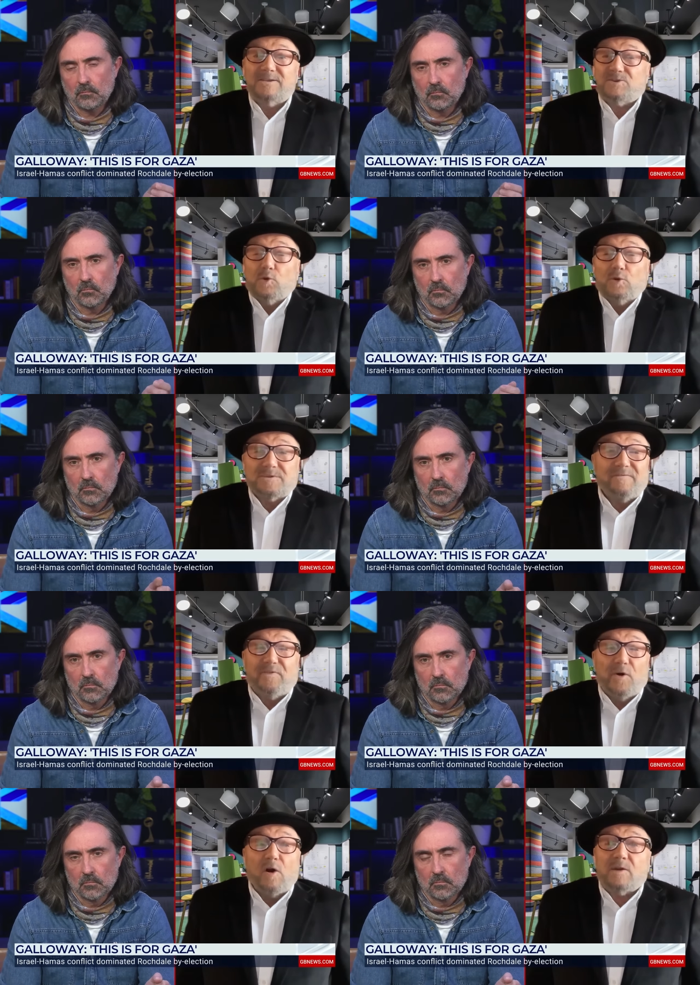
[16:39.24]
Speaker 1: schools of
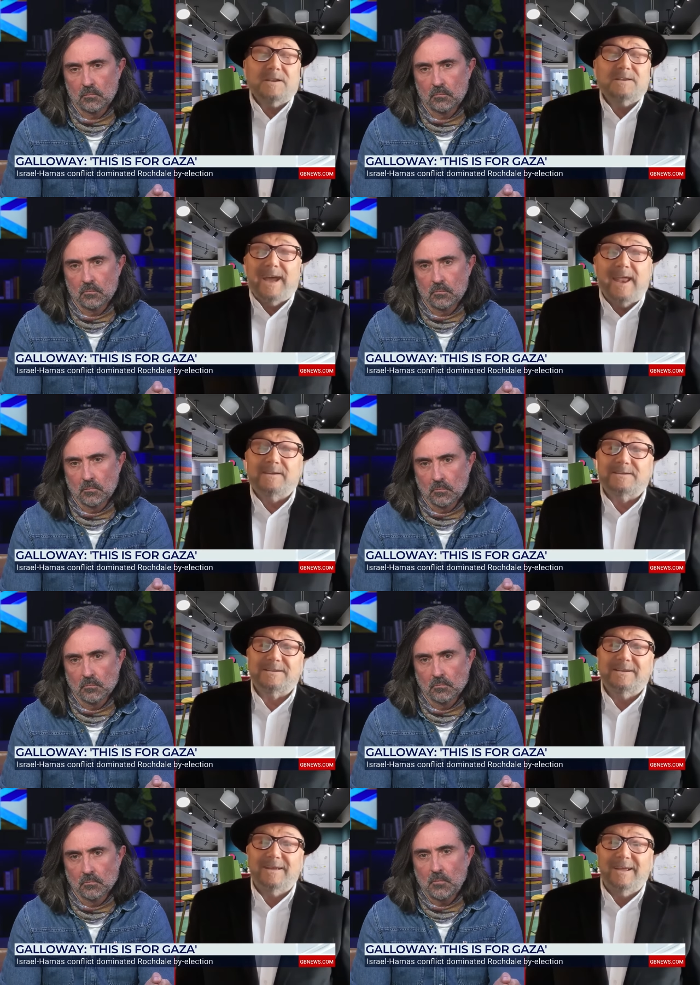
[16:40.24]
thought contend
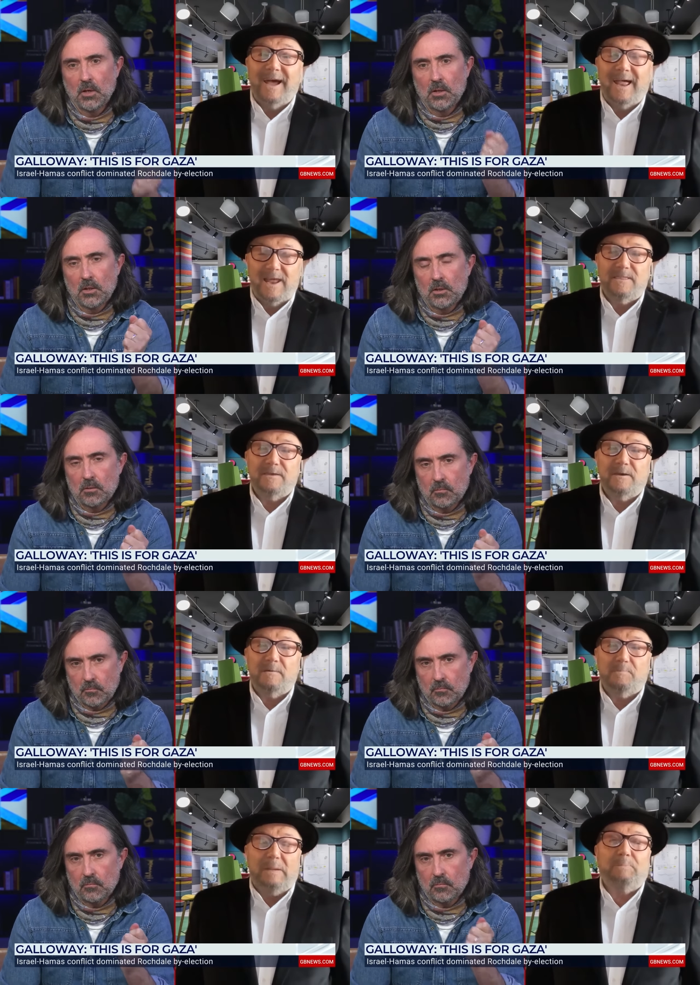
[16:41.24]
and let the
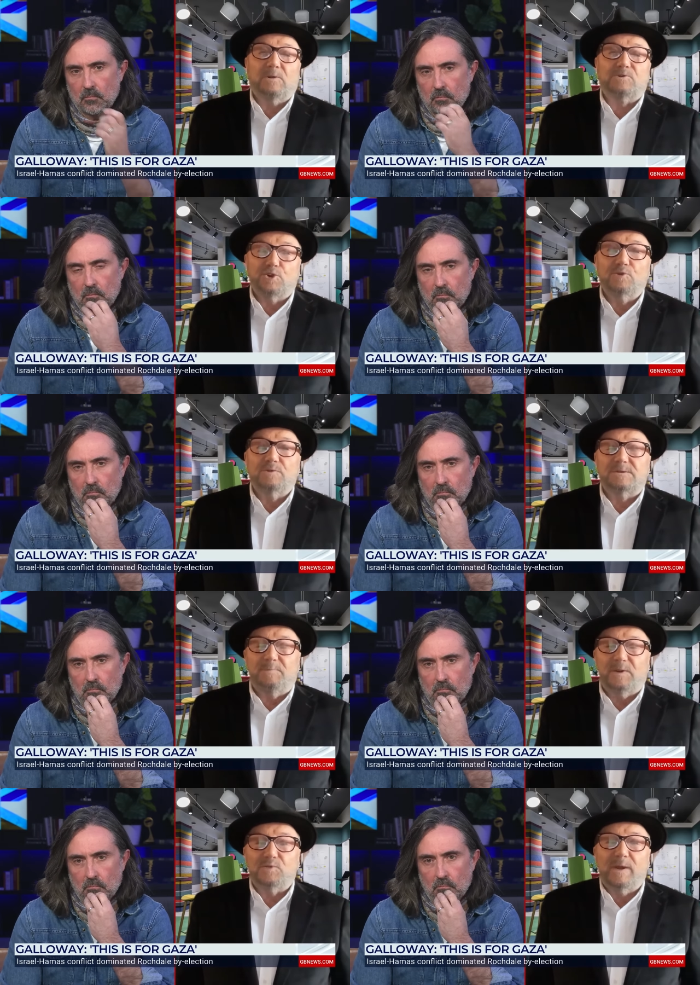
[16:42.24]
people choose
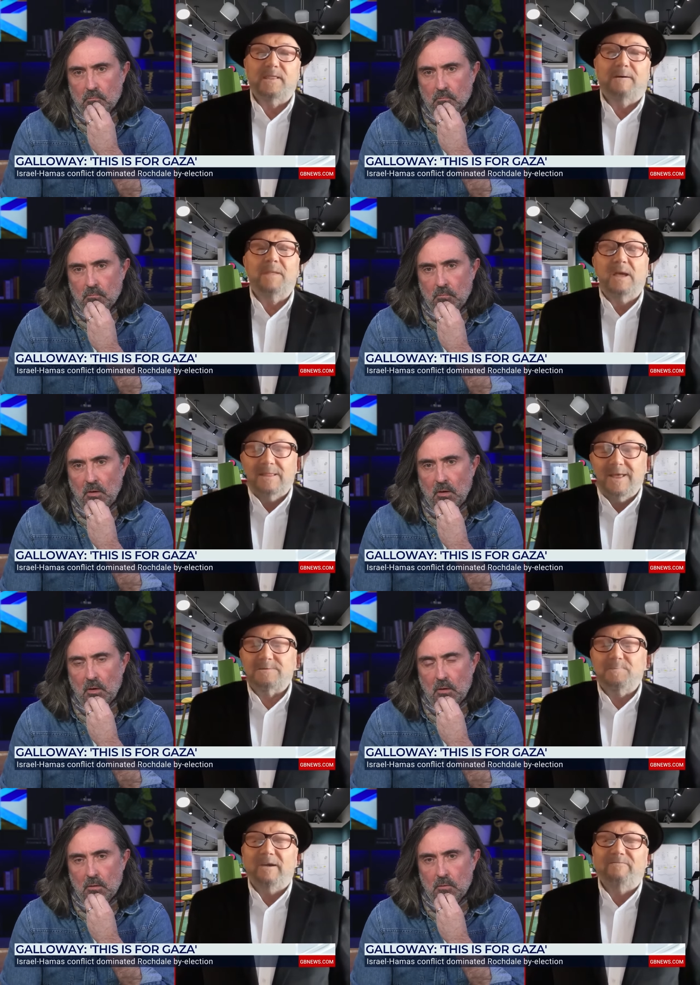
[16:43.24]
between them. That's
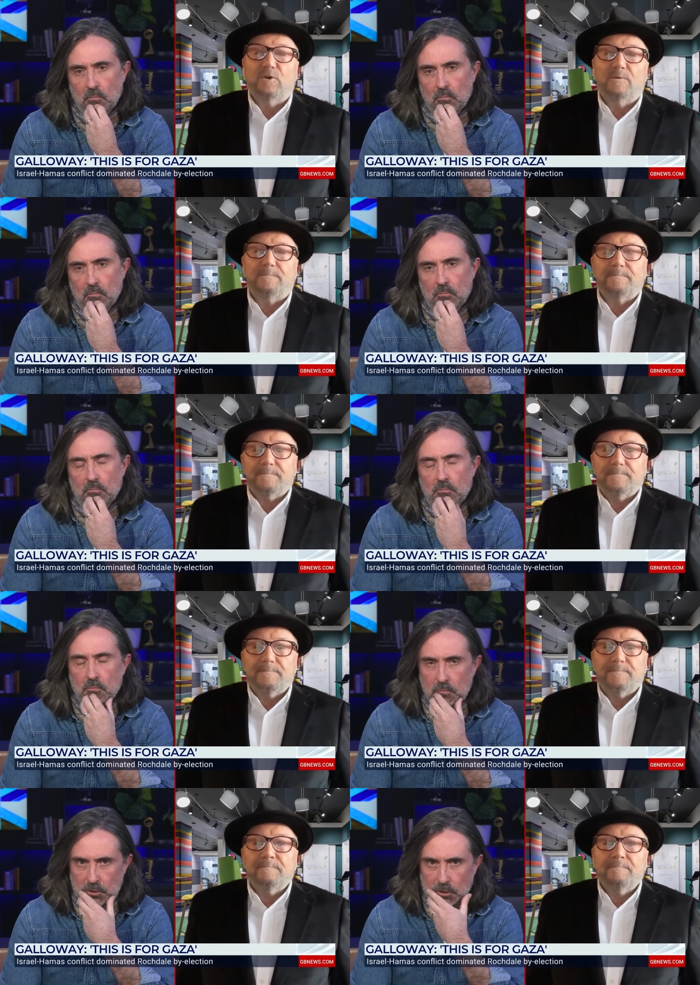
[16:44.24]
my view.
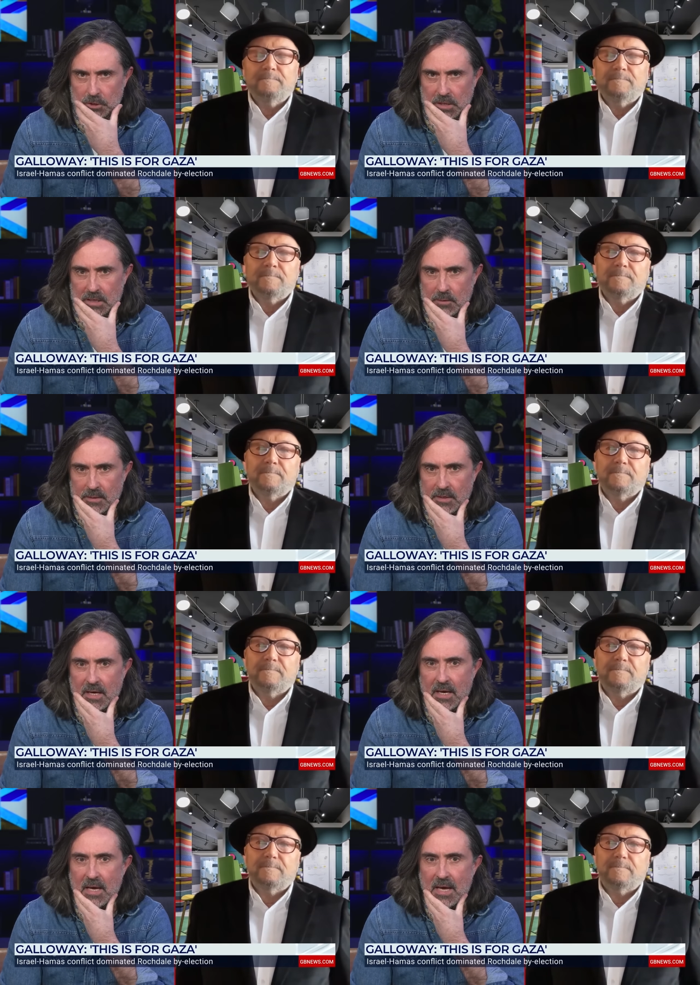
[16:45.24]
Speaker 2: George Galloway,
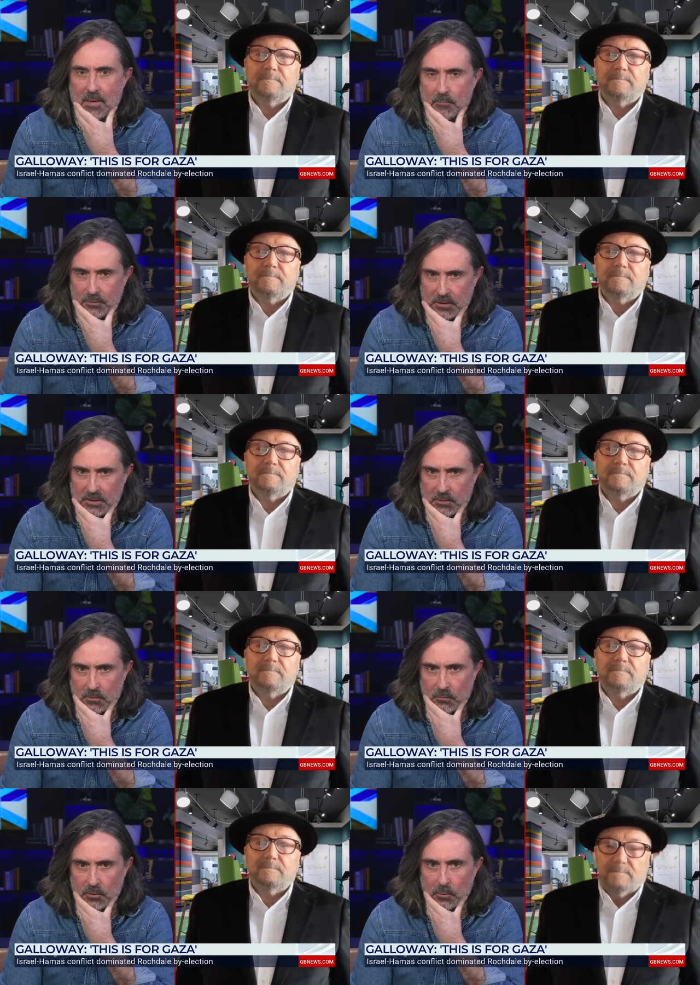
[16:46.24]
MP,
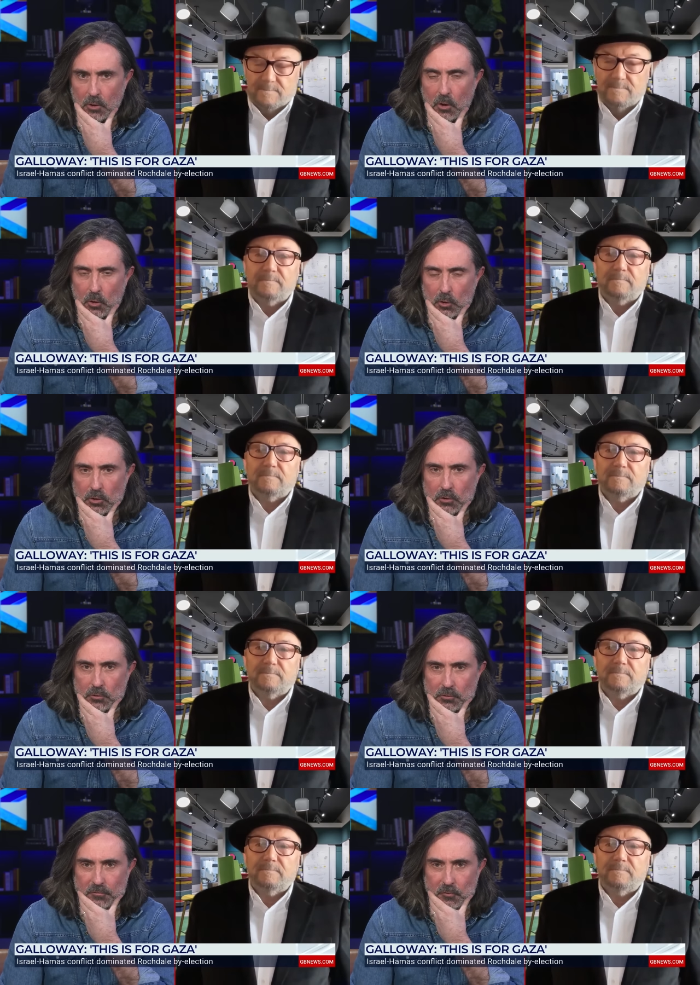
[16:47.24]
we will all
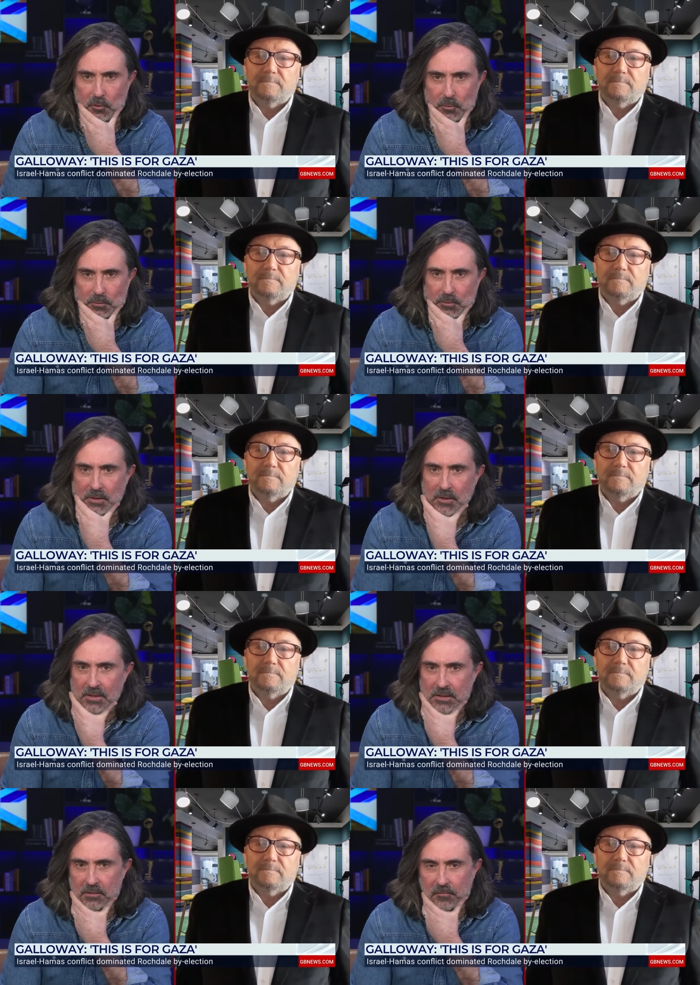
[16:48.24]
look forward with a great
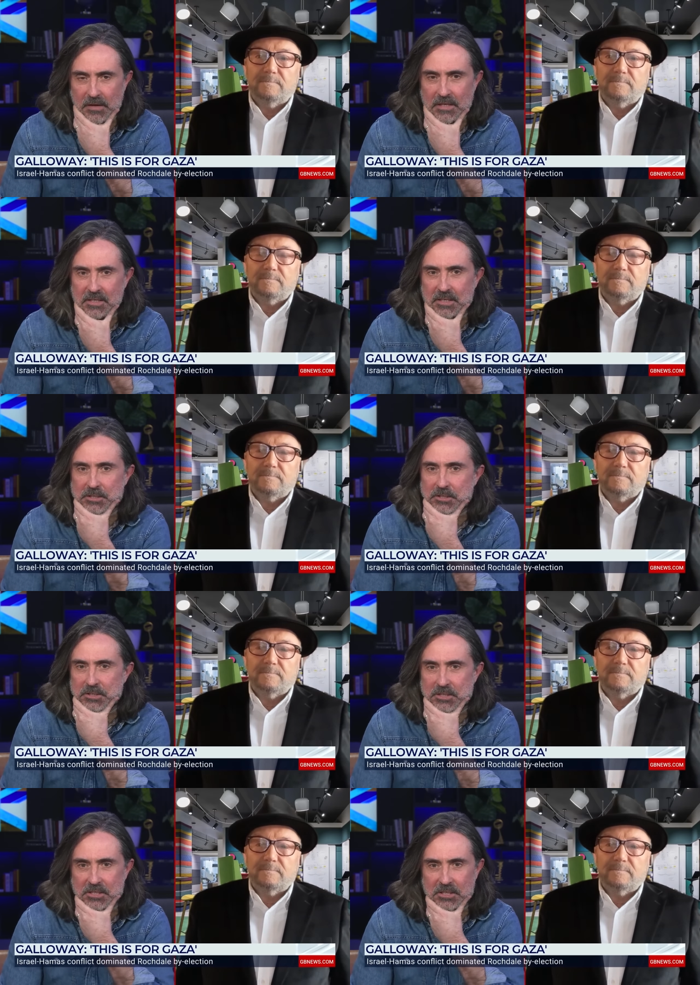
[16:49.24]
deal of fascination to
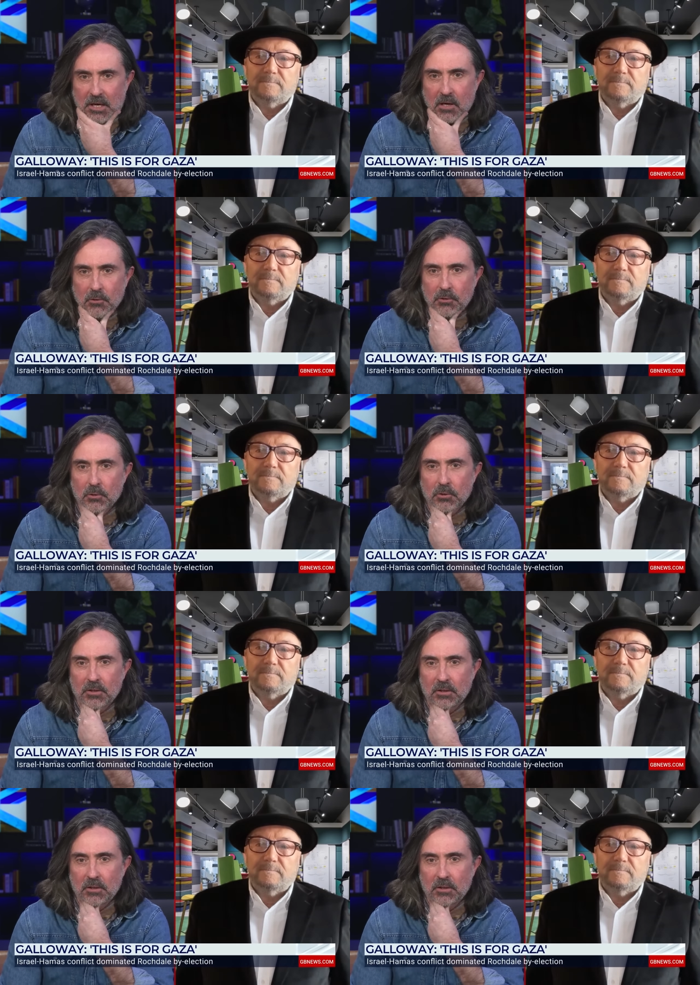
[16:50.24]
see how your